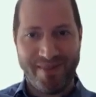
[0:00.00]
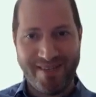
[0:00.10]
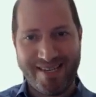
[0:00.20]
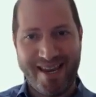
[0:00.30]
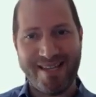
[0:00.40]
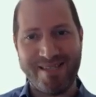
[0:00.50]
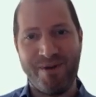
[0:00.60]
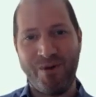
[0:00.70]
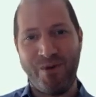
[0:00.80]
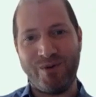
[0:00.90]
in this case
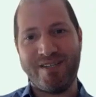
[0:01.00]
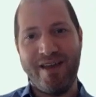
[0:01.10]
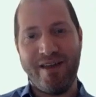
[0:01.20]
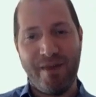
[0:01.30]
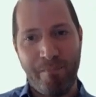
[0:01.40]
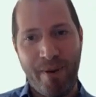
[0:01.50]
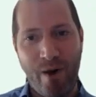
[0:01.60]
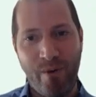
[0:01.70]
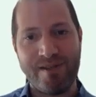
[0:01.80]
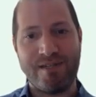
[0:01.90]
because the
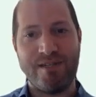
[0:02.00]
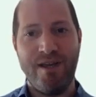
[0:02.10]
power is